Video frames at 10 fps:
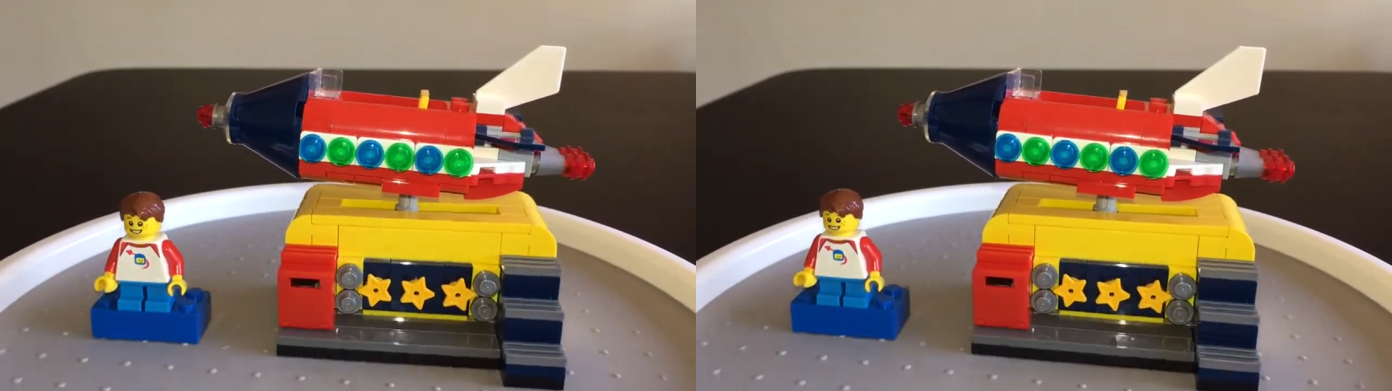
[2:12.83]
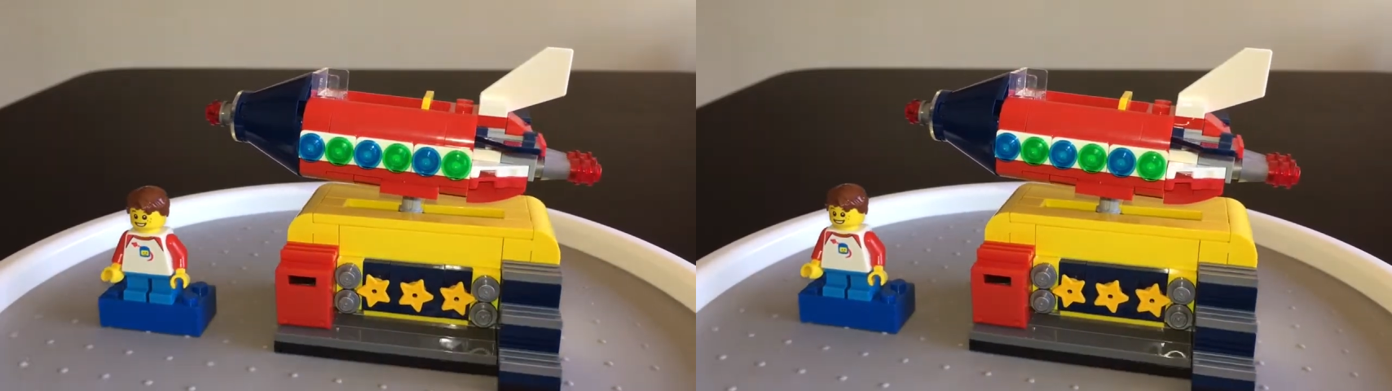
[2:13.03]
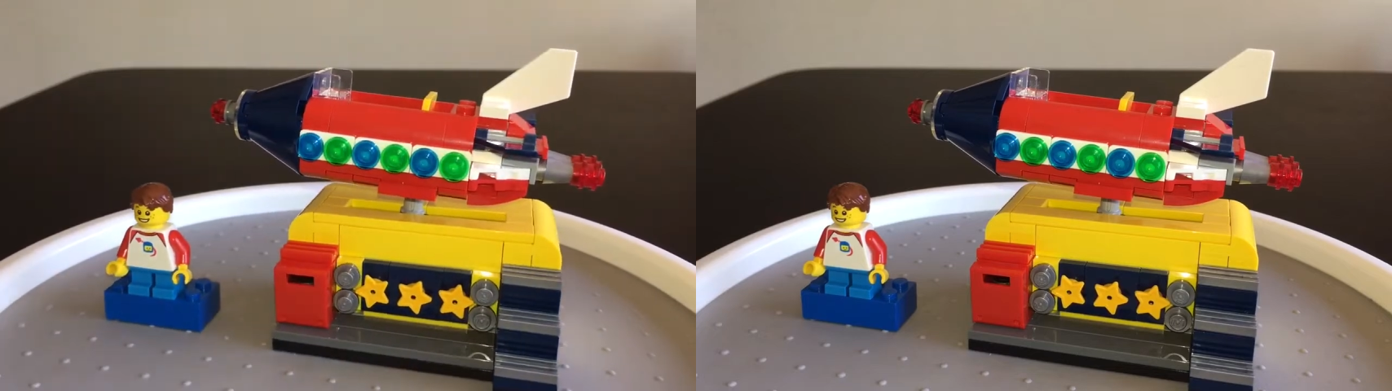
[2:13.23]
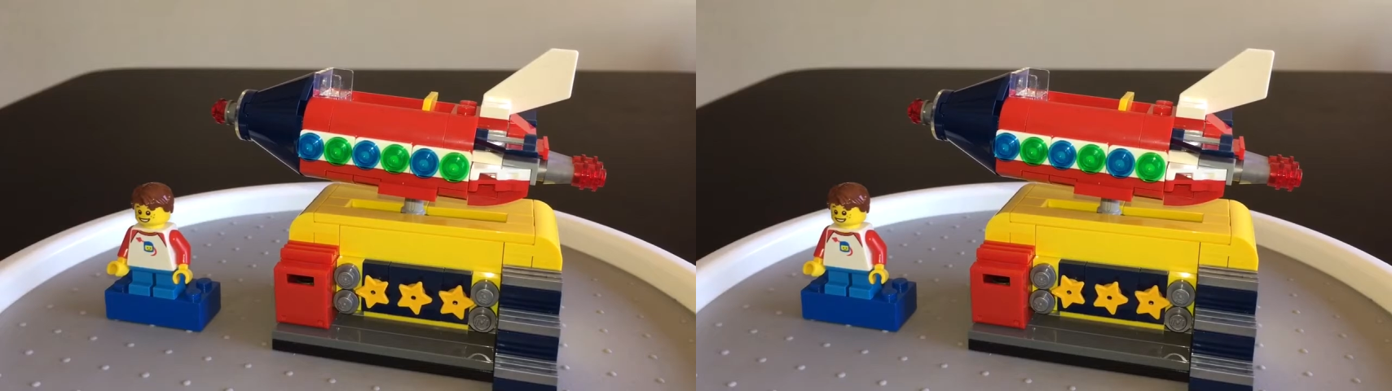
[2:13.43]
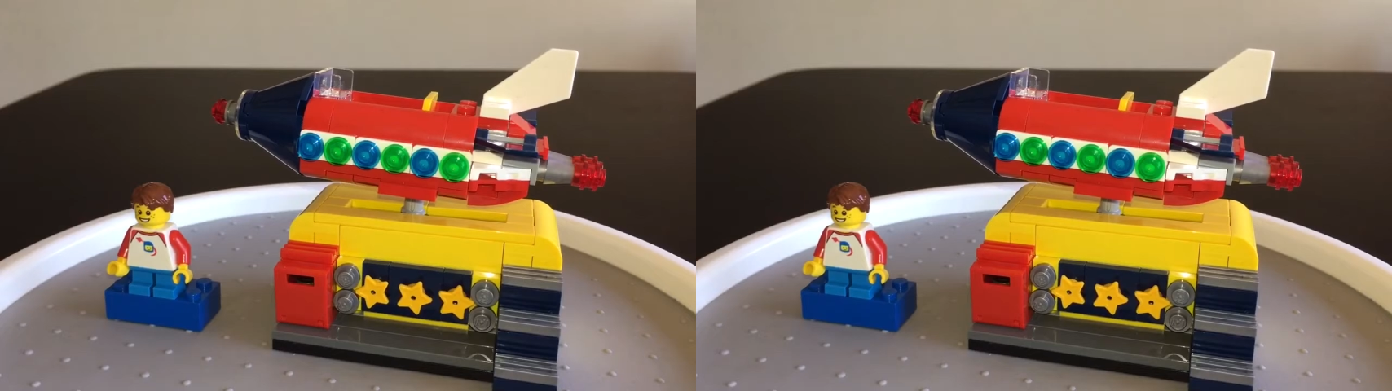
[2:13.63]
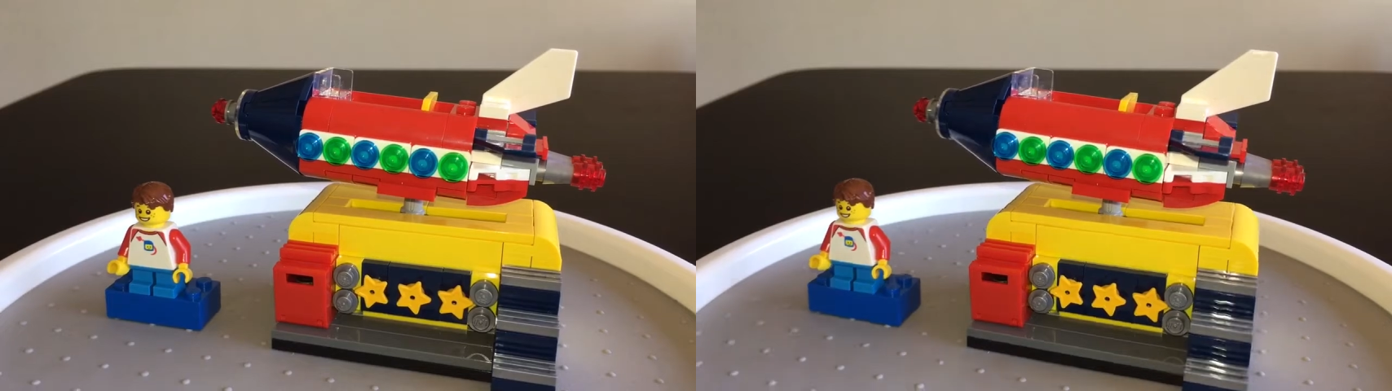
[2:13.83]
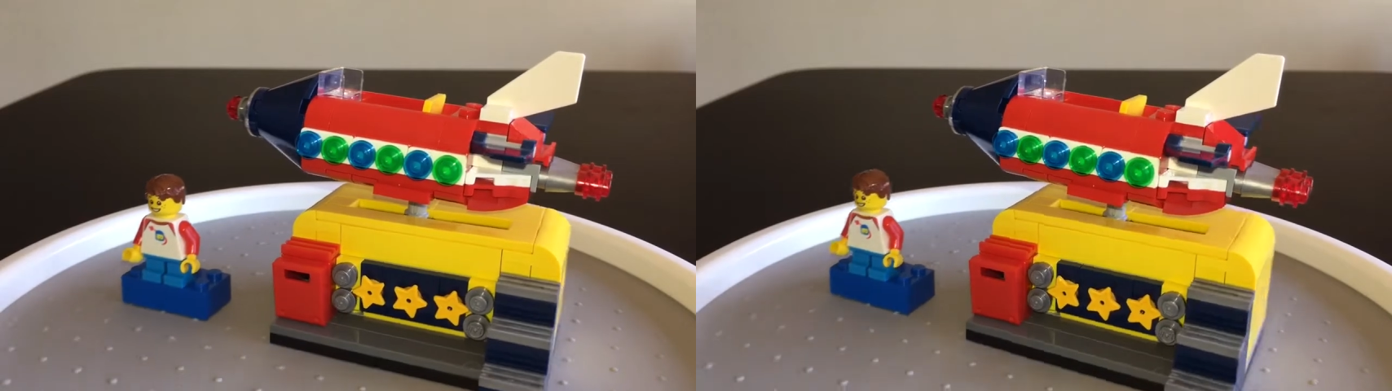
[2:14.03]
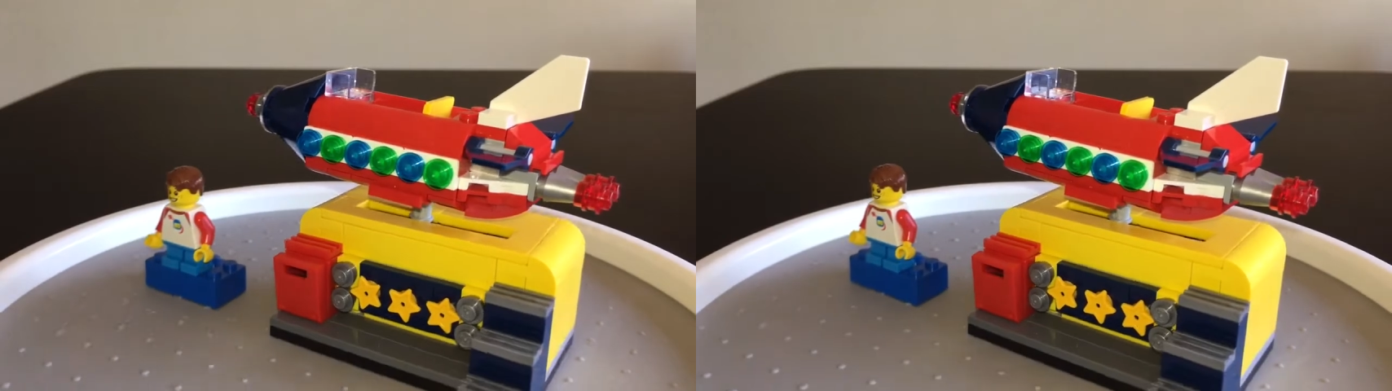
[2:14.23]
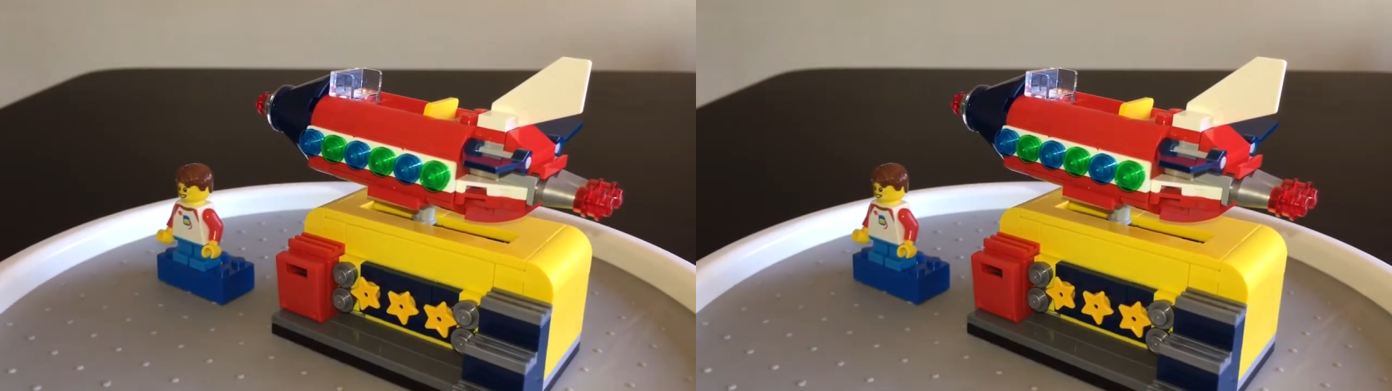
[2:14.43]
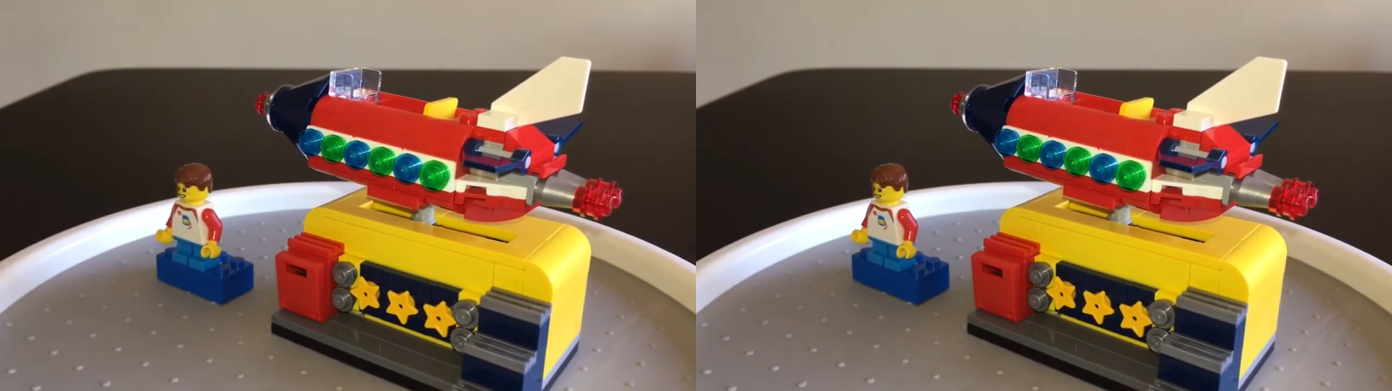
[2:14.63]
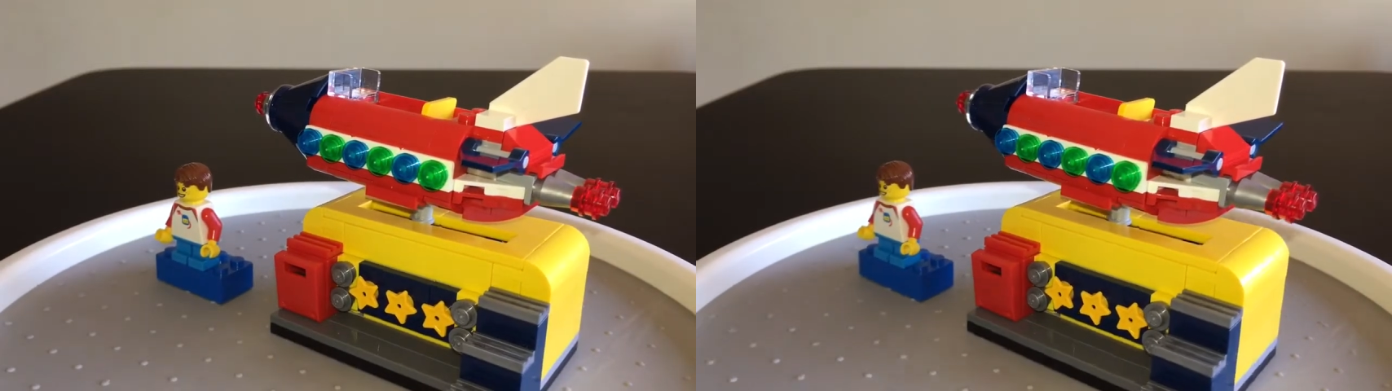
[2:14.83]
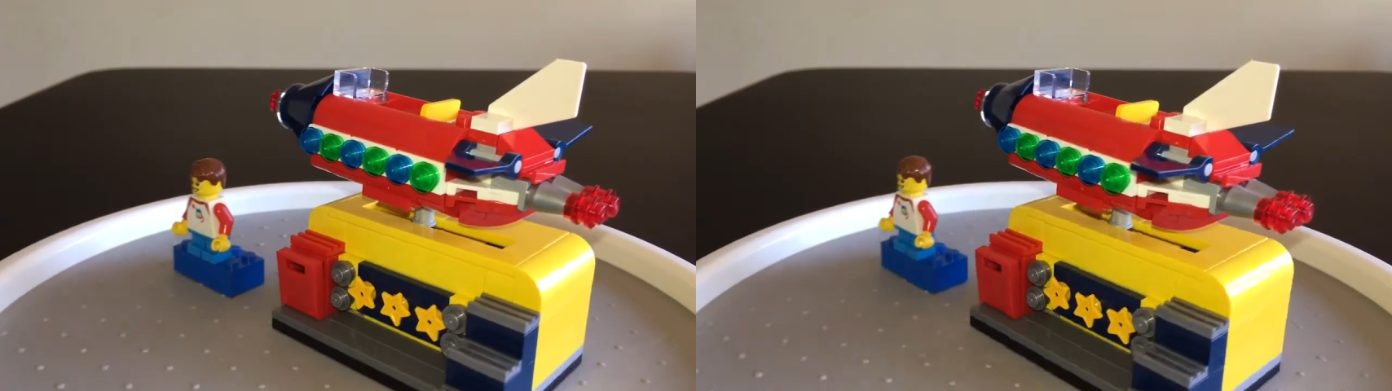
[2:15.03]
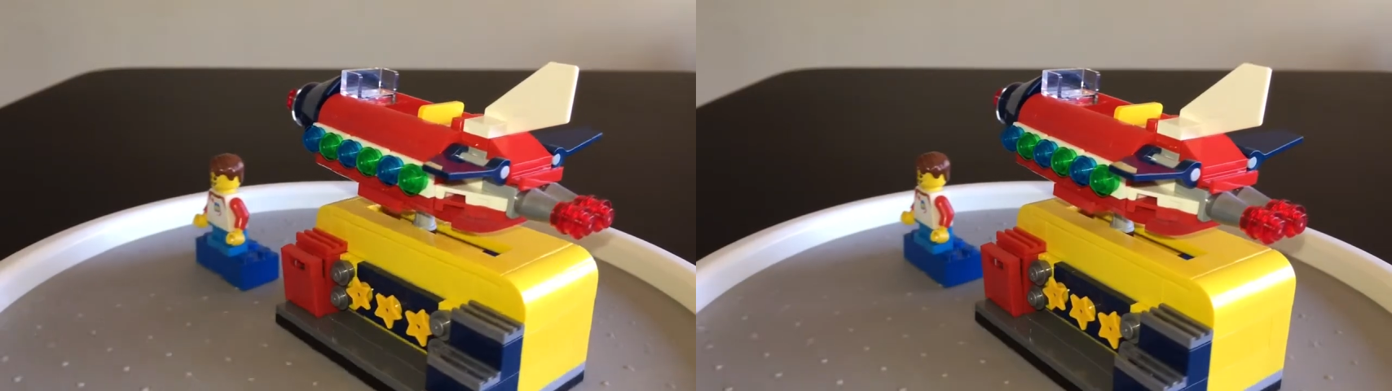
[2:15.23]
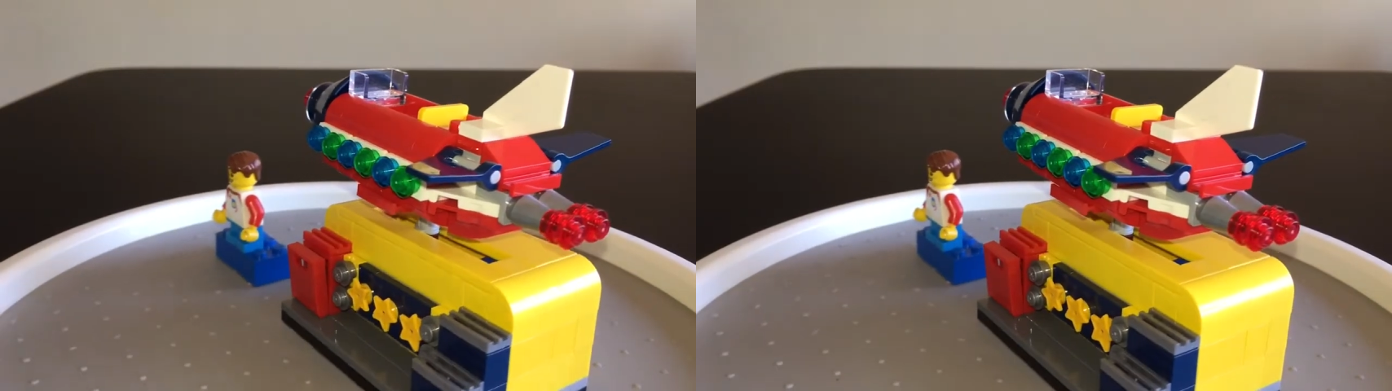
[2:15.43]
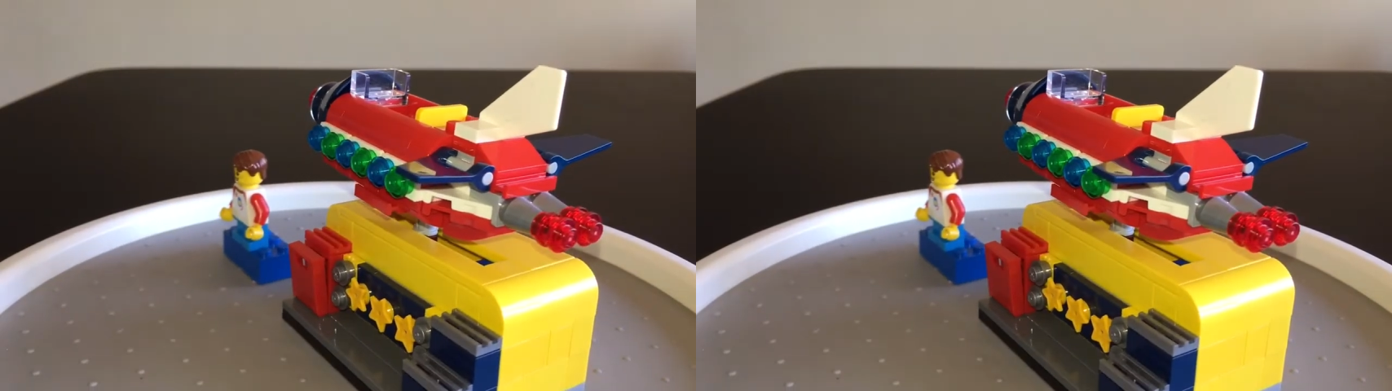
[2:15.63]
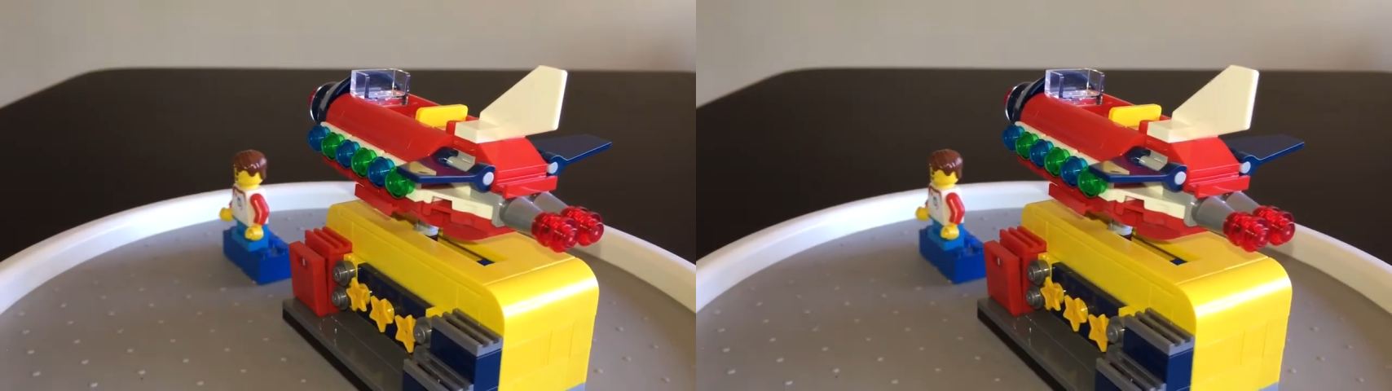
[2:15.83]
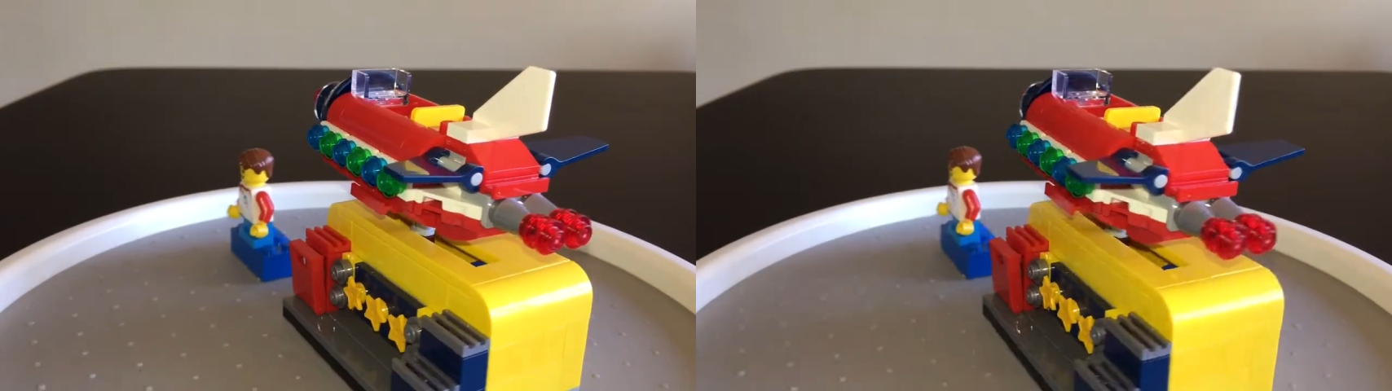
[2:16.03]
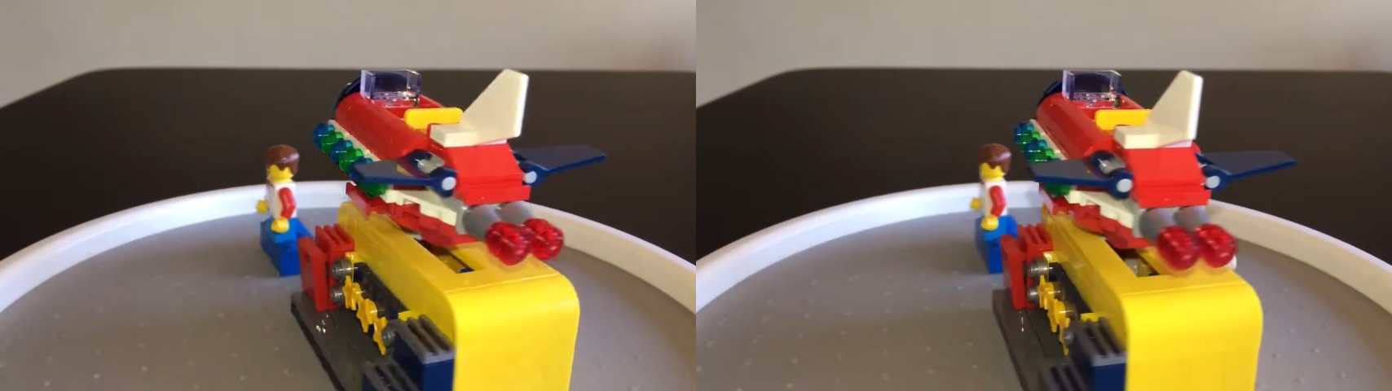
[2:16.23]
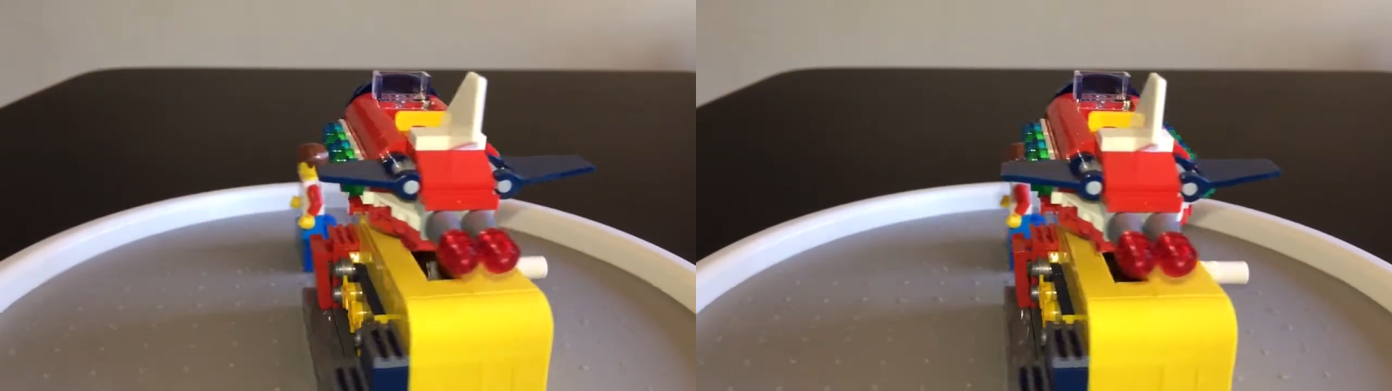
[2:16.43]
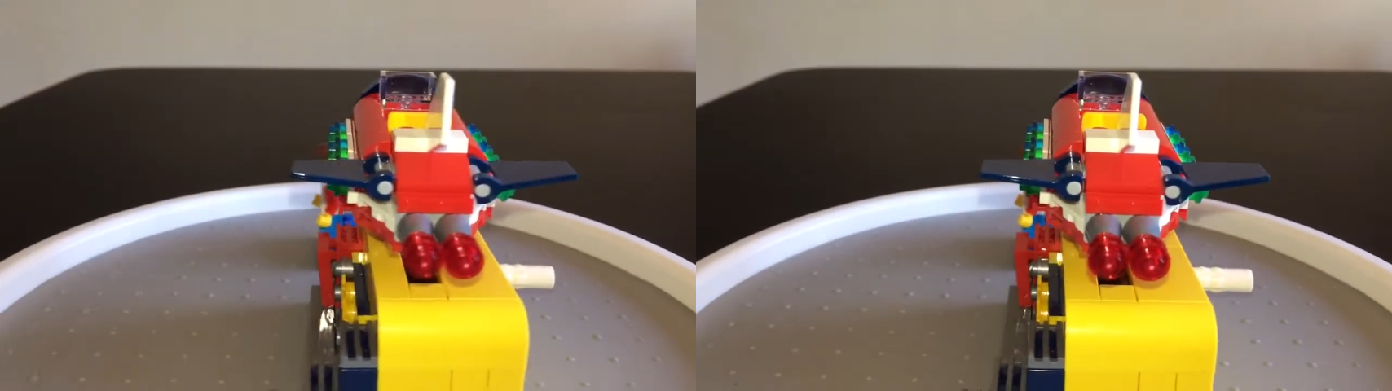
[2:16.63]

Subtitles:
[unreadable: no face in view]